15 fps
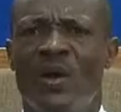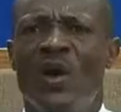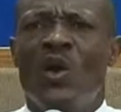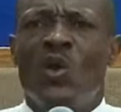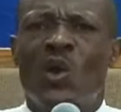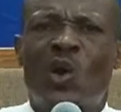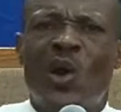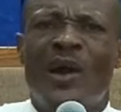
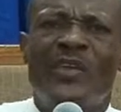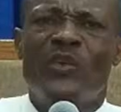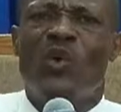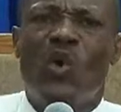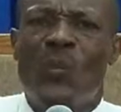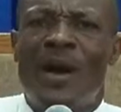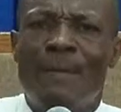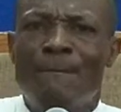Look how
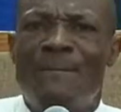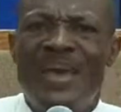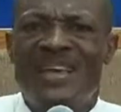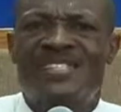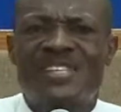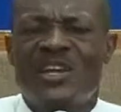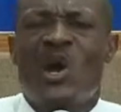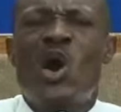human beings
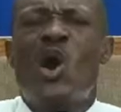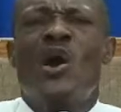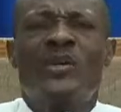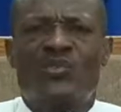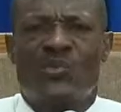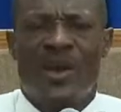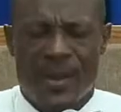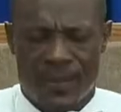in the earth
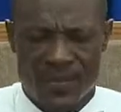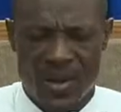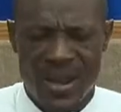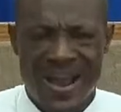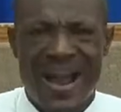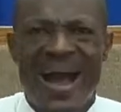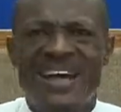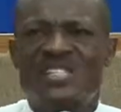realm
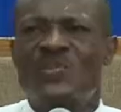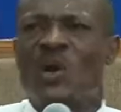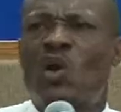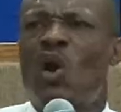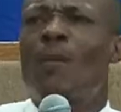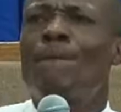has become